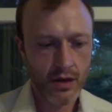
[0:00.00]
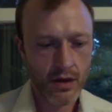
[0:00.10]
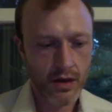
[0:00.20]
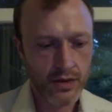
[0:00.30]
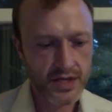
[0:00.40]

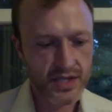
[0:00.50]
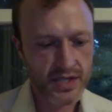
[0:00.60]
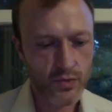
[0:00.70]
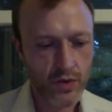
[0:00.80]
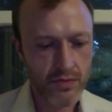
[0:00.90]
This is
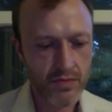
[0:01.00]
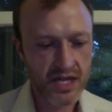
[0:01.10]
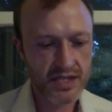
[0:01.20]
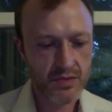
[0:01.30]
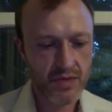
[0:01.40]
What It
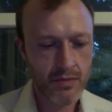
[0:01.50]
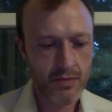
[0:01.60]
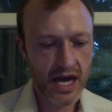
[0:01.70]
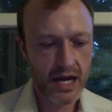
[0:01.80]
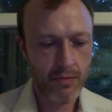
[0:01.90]
Means to Be a
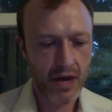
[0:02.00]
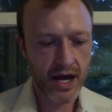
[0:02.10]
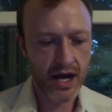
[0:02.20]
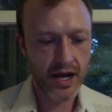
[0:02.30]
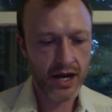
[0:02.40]
Man by
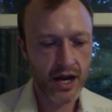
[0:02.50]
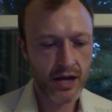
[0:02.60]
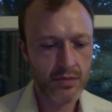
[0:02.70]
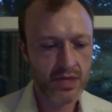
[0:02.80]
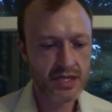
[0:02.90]

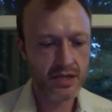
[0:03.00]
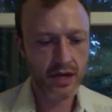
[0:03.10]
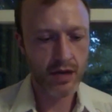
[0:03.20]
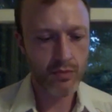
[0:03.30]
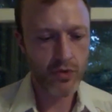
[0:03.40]
Anonymous
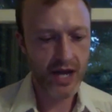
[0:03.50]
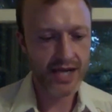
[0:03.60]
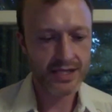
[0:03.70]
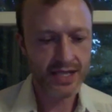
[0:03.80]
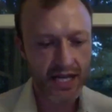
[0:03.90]
Number
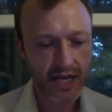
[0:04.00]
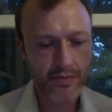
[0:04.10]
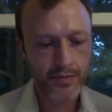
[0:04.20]
18.